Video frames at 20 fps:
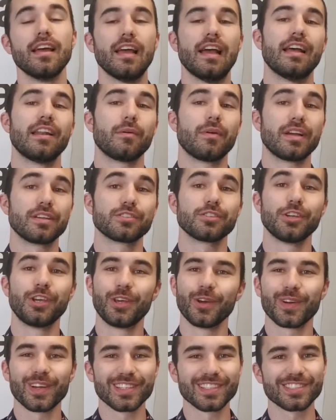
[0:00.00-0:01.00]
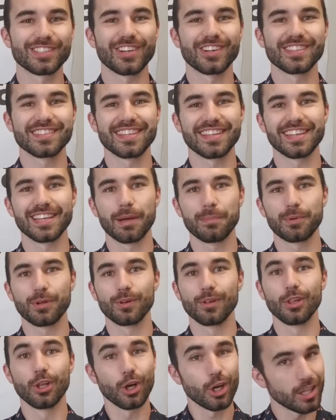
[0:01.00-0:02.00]
Anyway, so you can start setting up
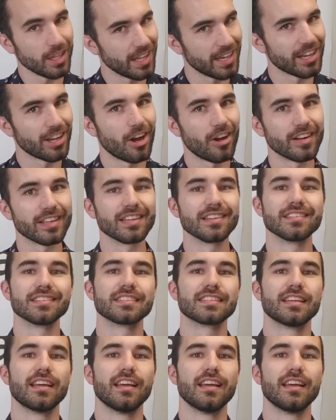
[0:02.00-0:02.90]
your lookalike audience